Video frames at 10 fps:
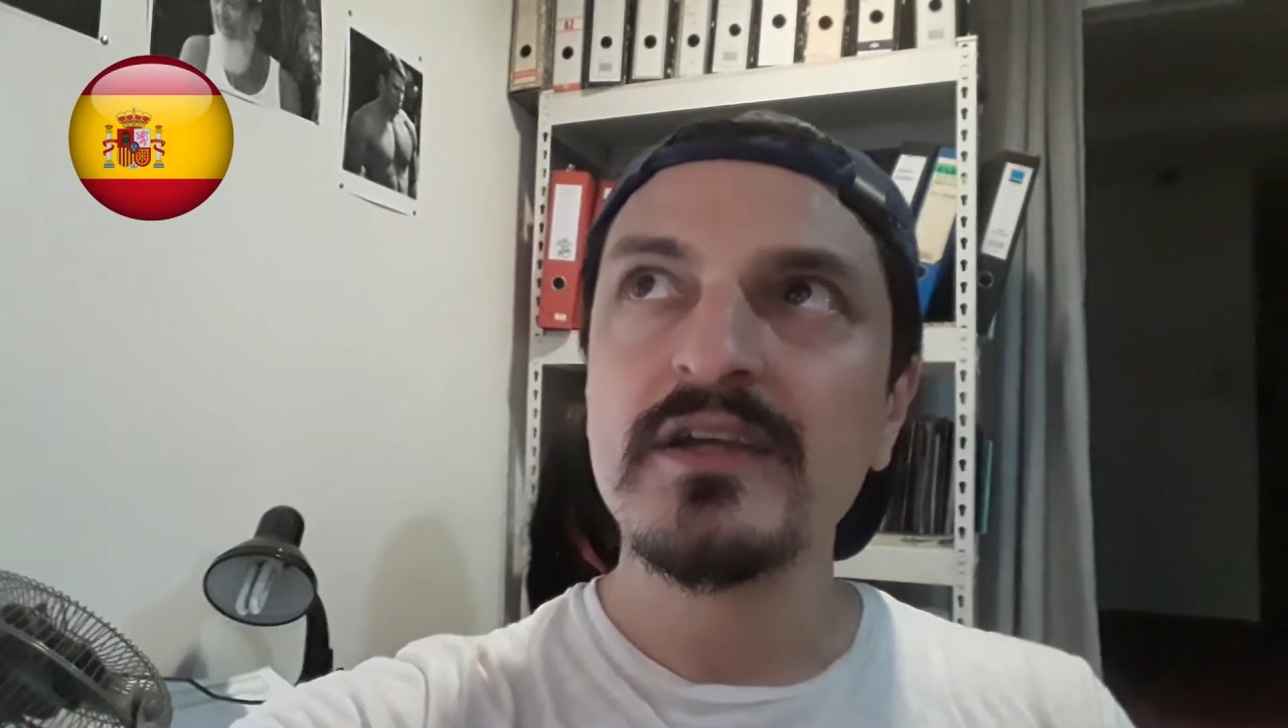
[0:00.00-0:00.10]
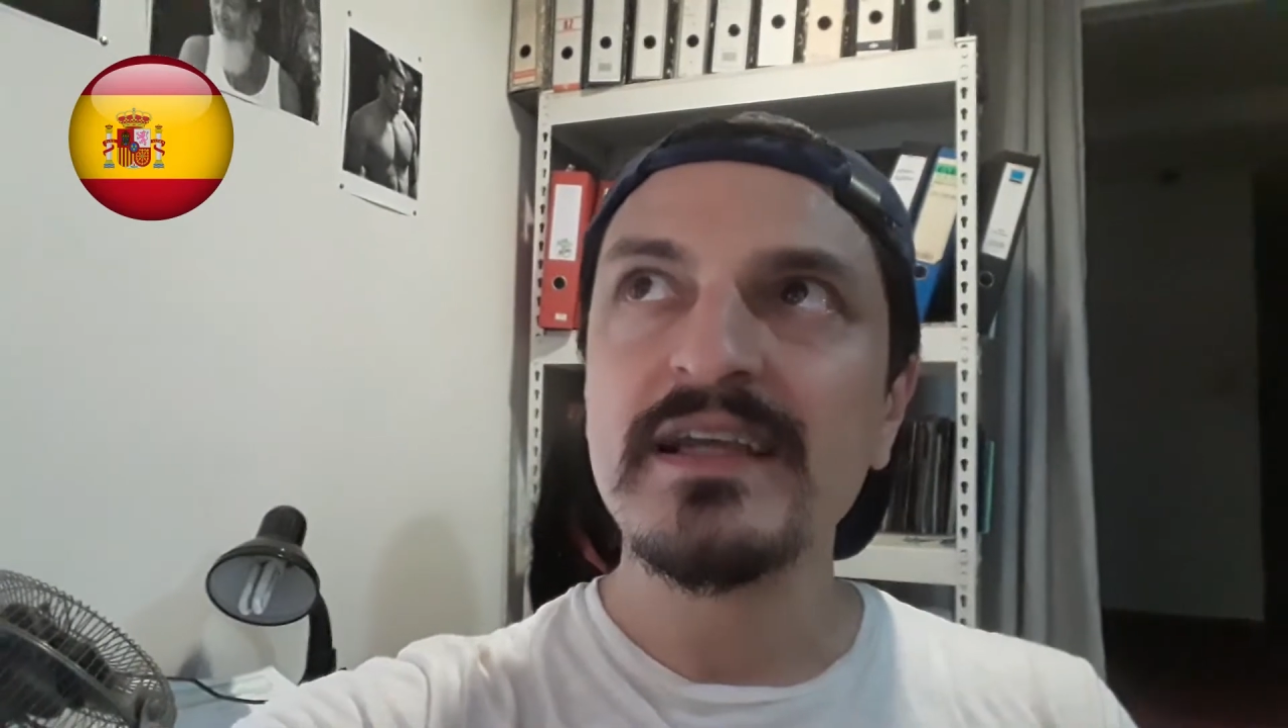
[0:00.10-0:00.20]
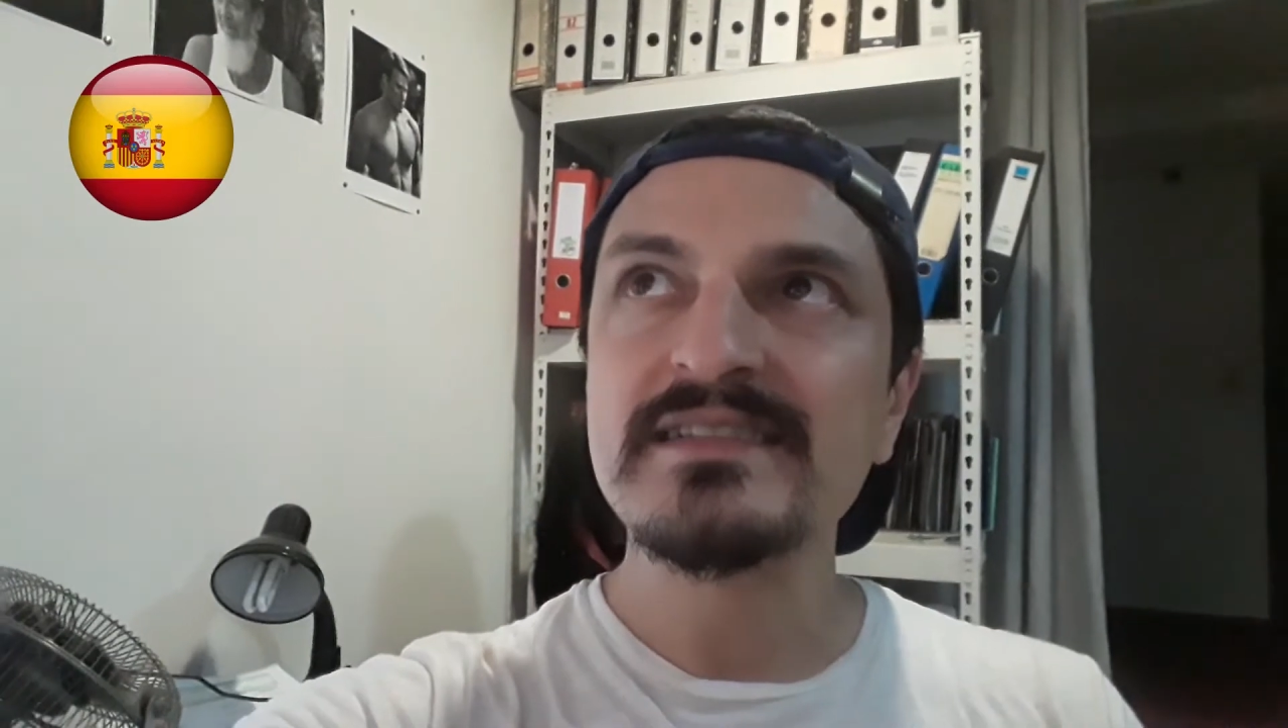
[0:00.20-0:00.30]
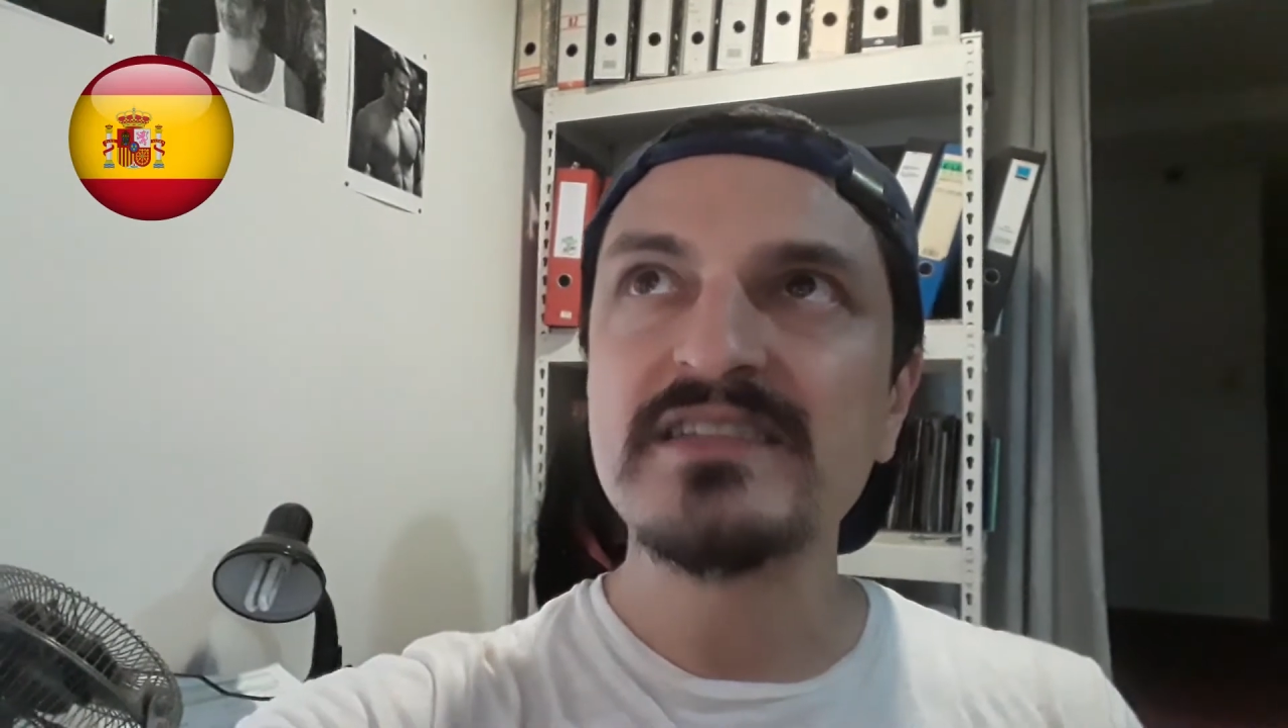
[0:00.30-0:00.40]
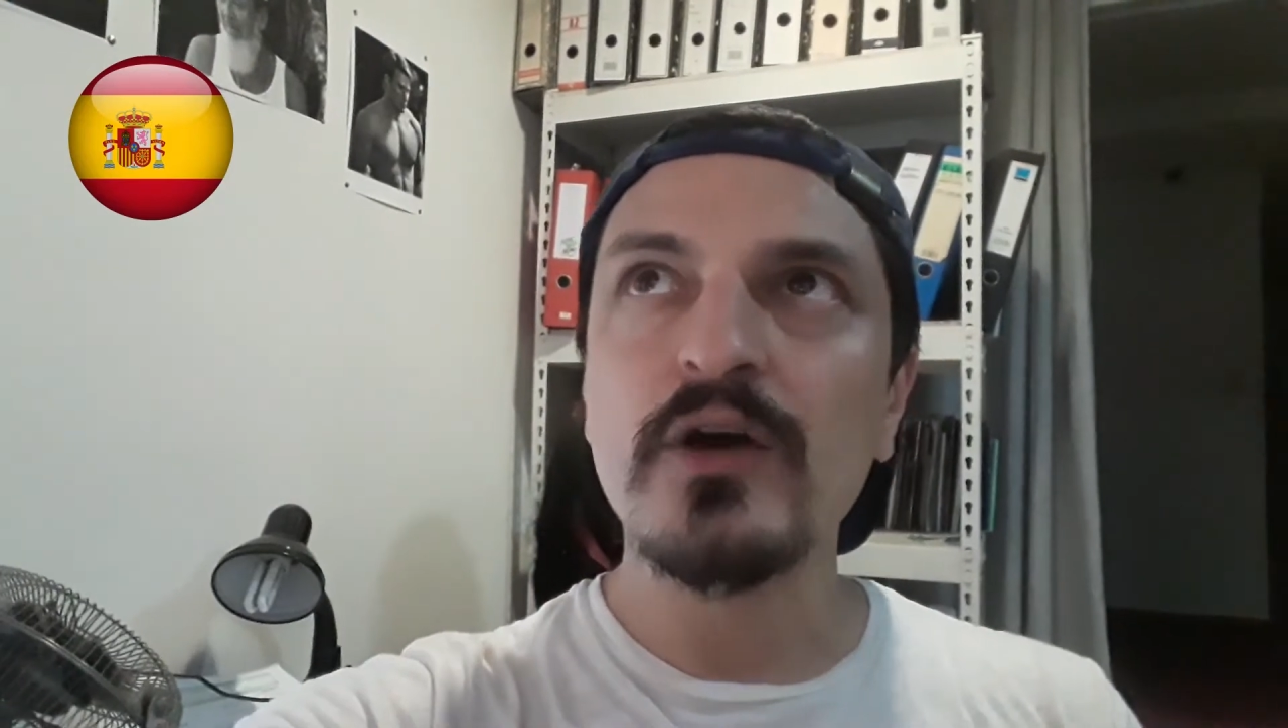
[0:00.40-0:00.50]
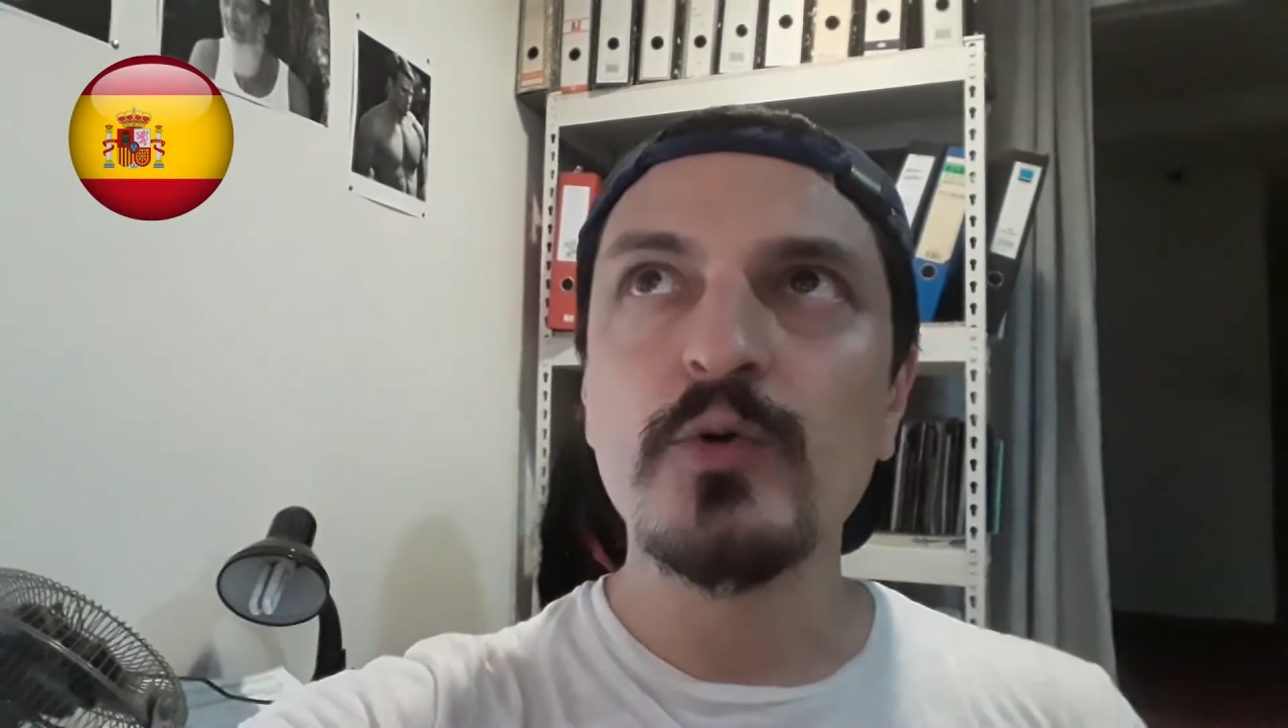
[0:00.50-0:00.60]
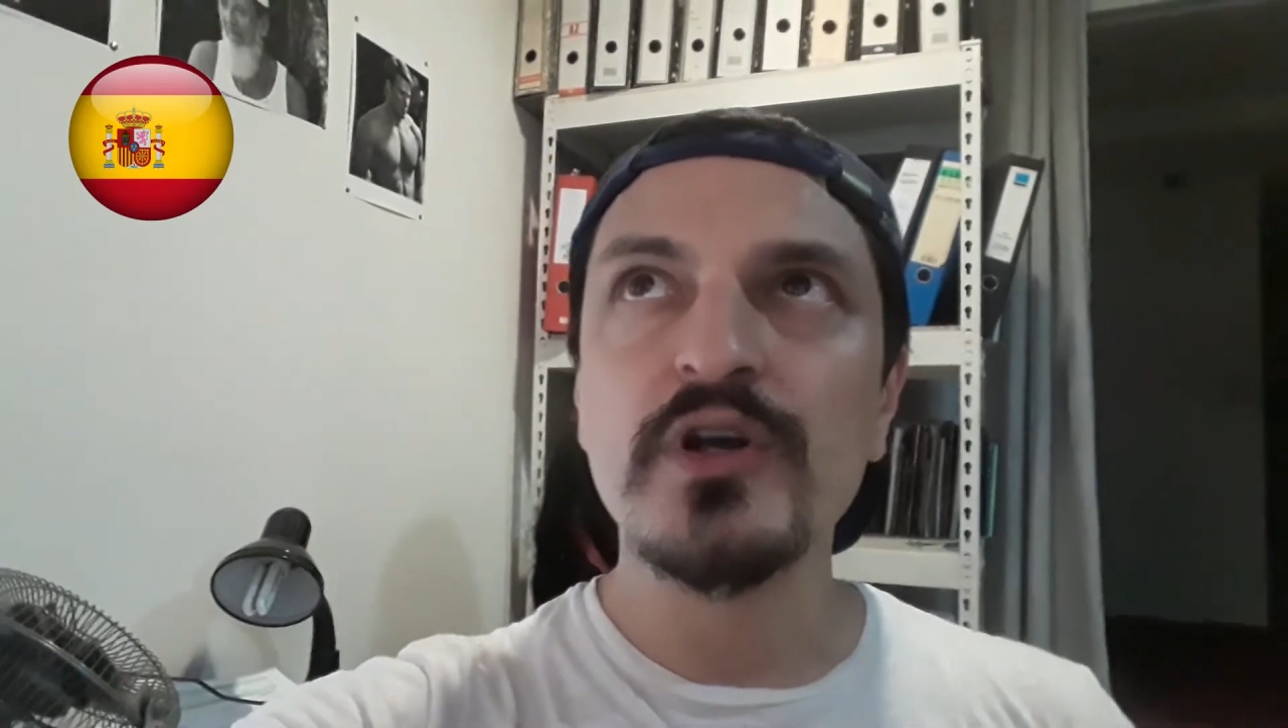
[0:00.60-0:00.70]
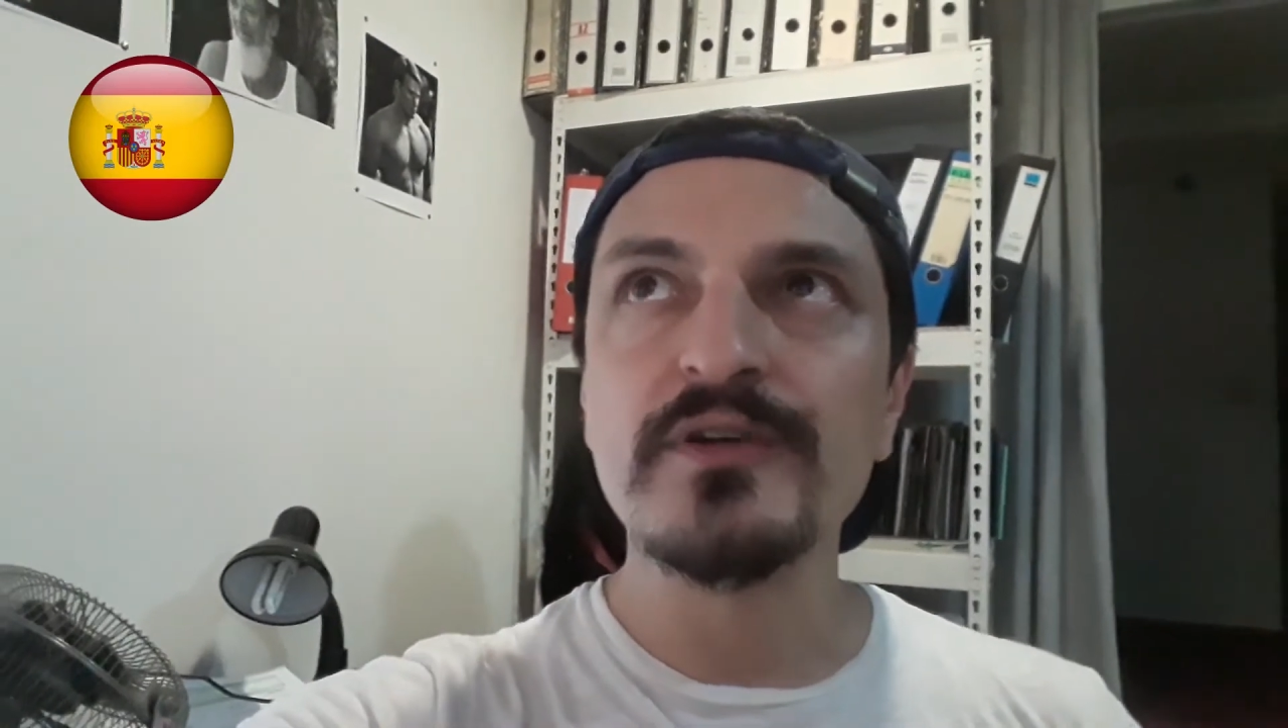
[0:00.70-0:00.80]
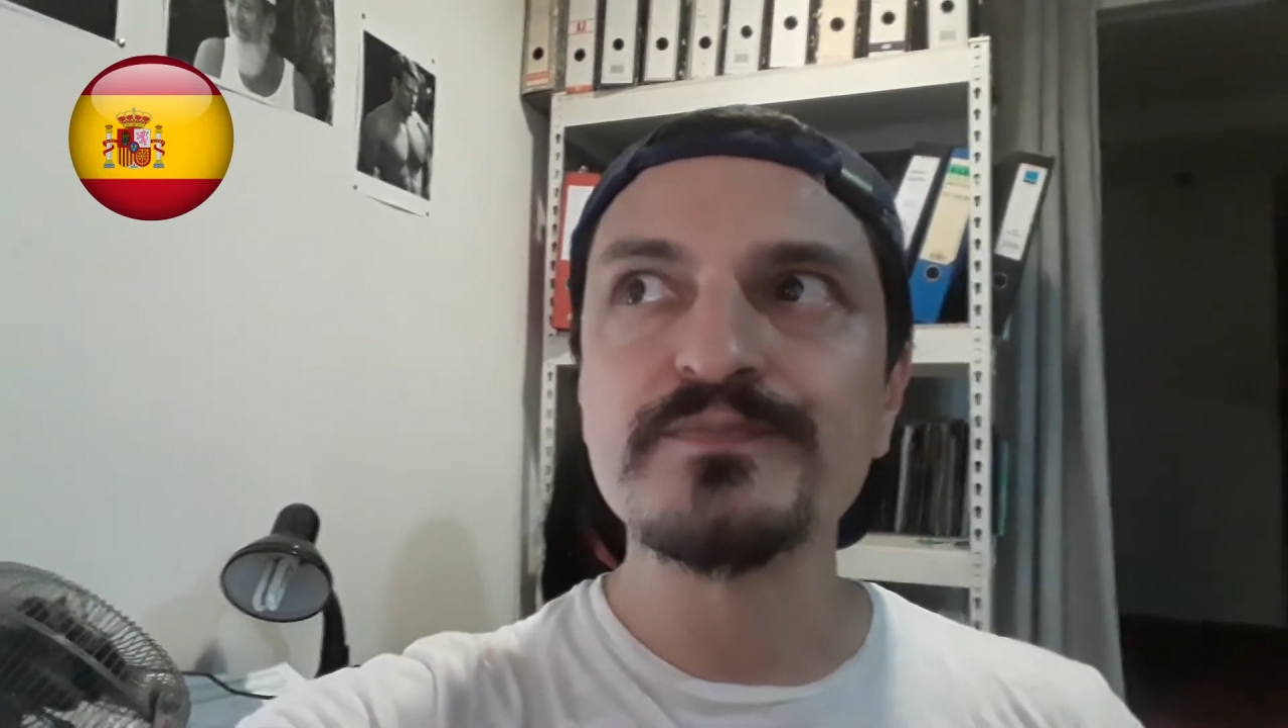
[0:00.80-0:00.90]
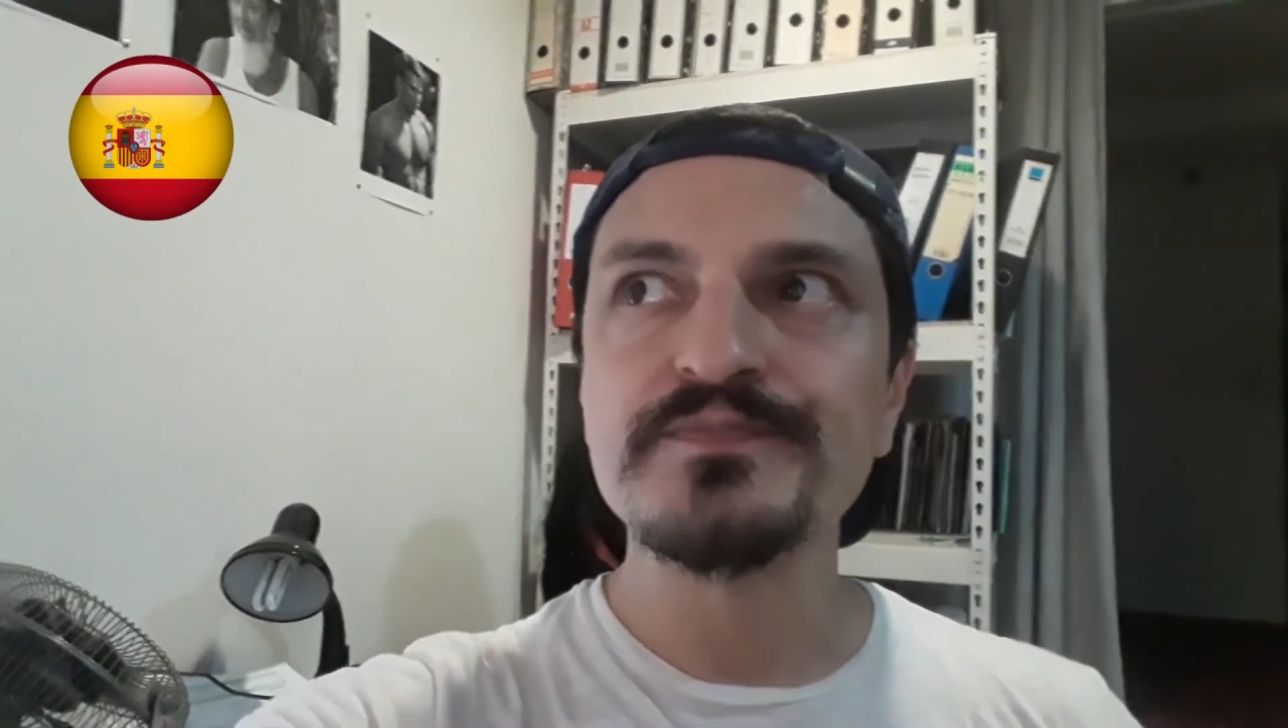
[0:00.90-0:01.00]
It's
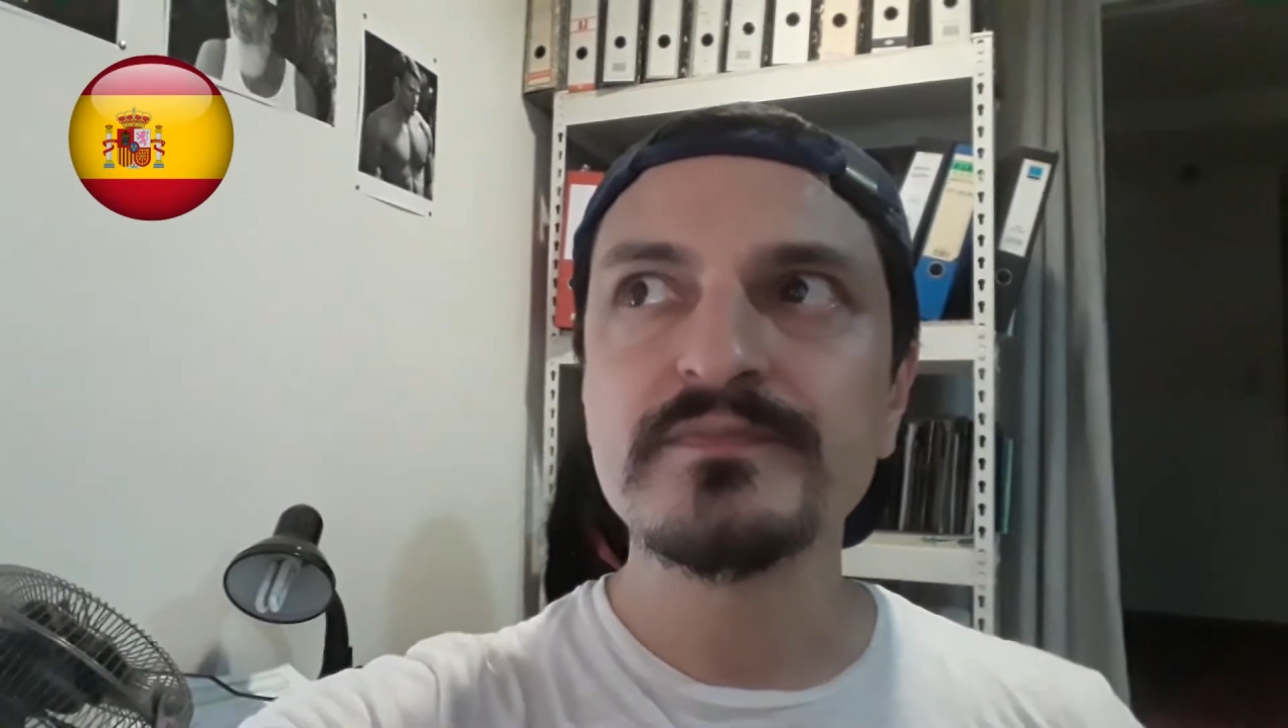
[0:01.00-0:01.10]
our